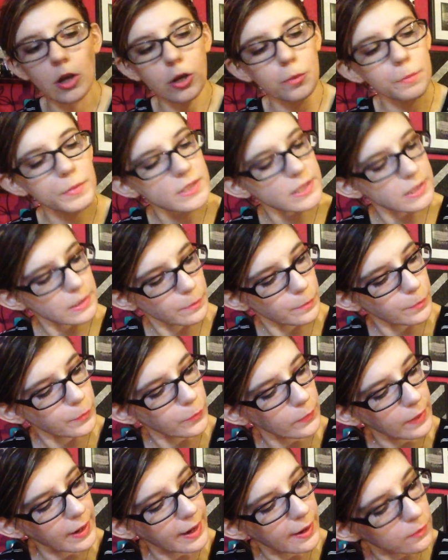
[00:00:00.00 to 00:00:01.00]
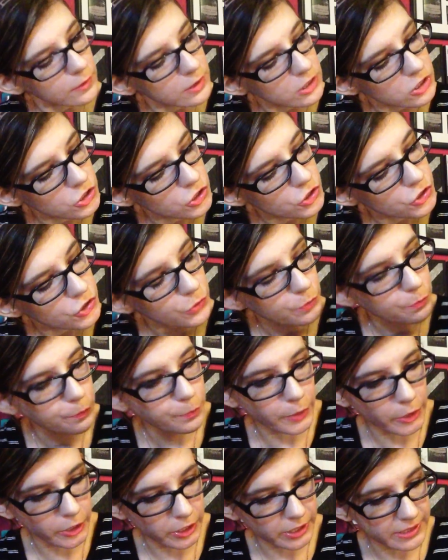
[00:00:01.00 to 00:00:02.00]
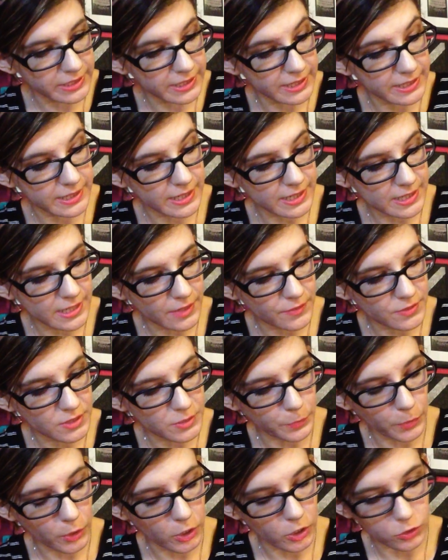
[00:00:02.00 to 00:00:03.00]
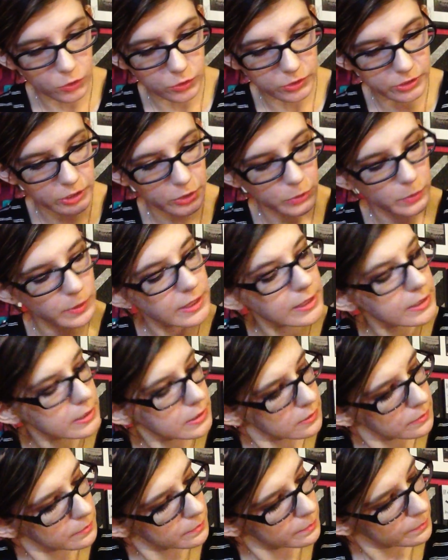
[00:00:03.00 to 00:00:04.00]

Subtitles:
almost a brownish burgundy. It does have sparkle to it.